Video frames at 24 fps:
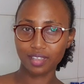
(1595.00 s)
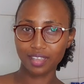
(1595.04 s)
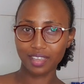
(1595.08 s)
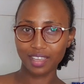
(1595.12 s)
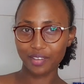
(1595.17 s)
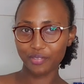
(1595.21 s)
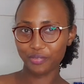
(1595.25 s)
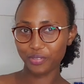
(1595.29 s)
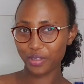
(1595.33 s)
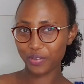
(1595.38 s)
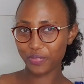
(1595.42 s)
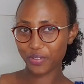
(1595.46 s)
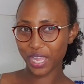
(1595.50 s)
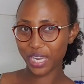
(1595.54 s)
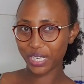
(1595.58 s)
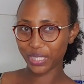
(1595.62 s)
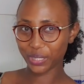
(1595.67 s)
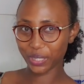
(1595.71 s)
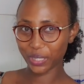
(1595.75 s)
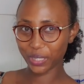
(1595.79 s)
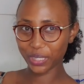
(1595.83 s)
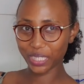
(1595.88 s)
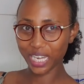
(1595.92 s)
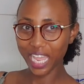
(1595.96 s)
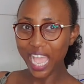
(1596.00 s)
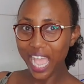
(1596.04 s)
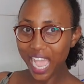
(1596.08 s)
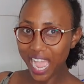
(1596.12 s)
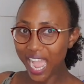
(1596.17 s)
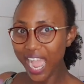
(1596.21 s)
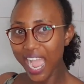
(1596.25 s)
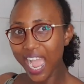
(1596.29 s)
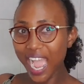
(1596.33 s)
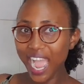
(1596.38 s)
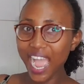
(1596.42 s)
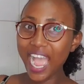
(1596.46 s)
500.
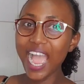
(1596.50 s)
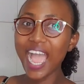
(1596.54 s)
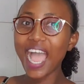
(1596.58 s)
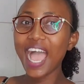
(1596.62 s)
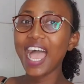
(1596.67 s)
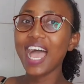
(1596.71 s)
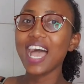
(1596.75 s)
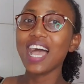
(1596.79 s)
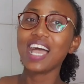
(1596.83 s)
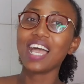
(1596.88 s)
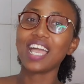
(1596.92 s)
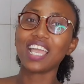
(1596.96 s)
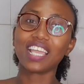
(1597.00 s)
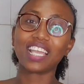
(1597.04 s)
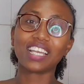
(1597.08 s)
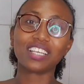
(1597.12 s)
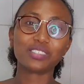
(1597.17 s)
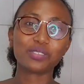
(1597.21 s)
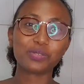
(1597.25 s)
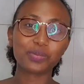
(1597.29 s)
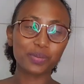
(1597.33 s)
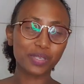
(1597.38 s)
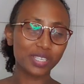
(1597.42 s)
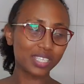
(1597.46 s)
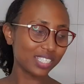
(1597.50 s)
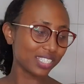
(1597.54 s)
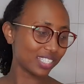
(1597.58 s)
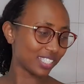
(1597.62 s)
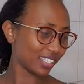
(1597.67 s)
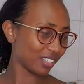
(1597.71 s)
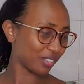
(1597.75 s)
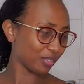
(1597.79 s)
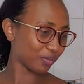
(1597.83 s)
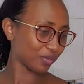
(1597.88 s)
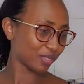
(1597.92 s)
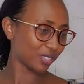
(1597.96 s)
I can't wait.
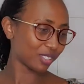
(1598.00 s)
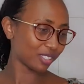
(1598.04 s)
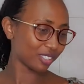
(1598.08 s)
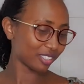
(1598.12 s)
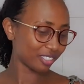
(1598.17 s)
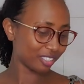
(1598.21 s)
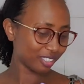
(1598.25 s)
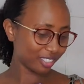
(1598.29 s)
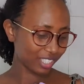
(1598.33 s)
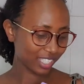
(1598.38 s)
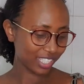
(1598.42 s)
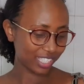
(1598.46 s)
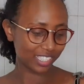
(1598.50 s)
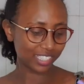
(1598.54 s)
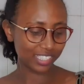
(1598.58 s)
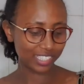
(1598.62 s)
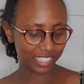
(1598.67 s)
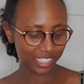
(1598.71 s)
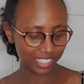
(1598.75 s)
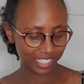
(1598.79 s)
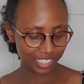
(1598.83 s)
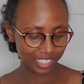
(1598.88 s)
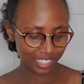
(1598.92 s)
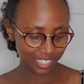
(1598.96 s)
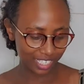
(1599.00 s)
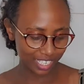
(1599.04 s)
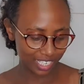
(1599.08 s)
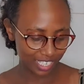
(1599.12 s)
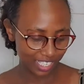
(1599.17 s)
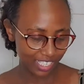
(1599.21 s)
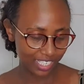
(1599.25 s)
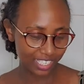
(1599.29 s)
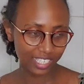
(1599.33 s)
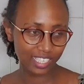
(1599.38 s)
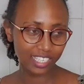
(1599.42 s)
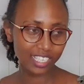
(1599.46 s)
I'm so excited.
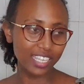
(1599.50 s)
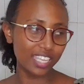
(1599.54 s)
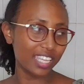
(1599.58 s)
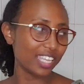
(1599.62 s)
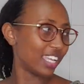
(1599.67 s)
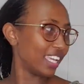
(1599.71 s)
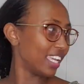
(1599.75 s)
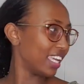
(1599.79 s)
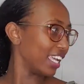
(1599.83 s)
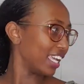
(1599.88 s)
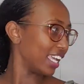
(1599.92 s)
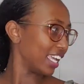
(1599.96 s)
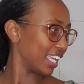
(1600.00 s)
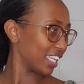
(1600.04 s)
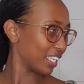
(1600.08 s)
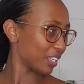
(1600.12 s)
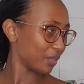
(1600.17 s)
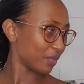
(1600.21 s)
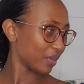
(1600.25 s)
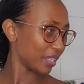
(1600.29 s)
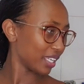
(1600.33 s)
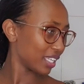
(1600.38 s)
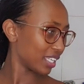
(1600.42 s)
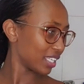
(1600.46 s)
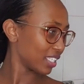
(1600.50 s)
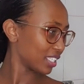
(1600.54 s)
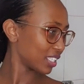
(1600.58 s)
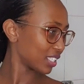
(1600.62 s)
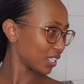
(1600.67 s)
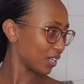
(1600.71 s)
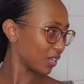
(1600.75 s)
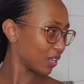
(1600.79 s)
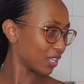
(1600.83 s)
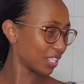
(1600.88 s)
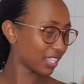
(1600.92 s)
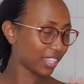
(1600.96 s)
Anyway,
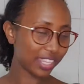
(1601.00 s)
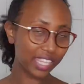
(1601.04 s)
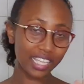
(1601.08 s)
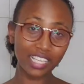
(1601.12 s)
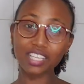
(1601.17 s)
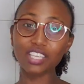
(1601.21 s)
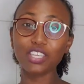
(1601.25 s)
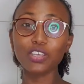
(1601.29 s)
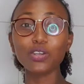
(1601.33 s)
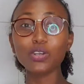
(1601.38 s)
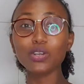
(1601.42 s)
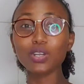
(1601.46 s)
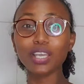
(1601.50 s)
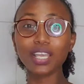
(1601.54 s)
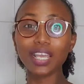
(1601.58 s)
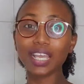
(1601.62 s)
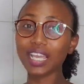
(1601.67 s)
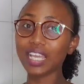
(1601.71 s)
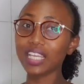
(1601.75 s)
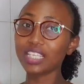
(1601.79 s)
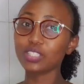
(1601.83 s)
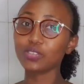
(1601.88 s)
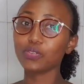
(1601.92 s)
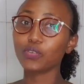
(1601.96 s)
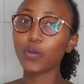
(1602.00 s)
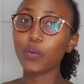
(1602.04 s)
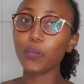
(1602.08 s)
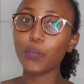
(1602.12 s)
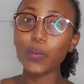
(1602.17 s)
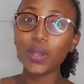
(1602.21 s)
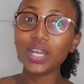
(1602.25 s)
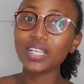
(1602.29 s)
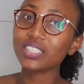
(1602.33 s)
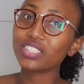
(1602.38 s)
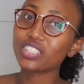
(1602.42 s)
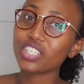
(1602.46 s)
so thank you guys for
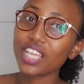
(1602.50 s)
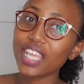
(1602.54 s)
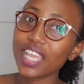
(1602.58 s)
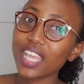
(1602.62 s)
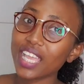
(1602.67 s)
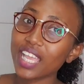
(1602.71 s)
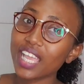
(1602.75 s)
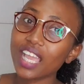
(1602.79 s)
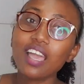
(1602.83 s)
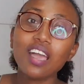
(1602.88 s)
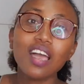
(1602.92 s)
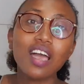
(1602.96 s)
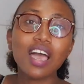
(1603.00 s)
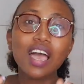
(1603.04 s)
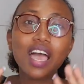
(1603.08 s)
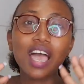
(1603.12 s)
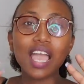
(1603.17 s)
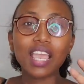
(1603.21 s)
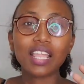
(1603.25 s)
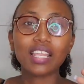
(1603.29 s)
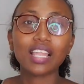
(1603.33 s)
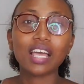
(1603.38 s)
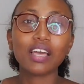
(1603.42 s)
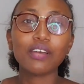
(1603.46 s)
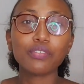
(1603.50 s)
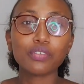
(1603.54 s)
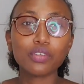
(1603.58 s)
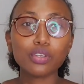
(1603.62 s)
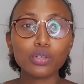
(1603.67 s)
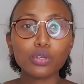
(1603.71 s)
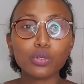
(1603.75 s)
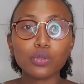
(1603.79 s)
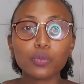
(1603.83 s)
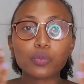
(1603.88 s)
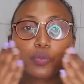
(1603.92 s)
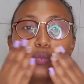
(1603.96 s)
watching. I love
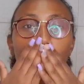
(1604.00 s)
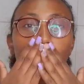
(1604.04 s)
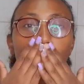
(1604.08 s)
you.